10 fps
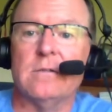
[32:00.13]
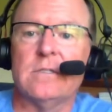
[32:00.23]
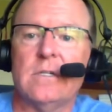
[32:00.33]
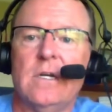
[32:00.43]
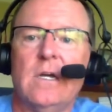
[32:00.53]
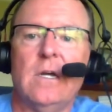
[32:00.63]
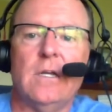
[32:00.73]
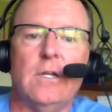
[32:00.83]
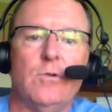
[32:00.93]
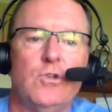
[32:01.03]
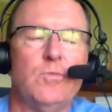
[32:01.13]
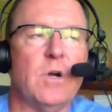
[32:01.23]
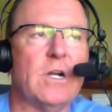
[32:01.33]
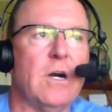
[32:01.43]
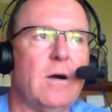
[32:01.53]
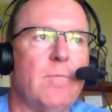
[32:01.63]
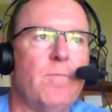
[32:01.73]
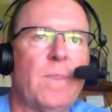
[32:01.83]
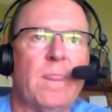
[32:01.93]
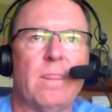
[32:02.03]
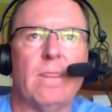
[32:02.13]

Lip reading: else. You become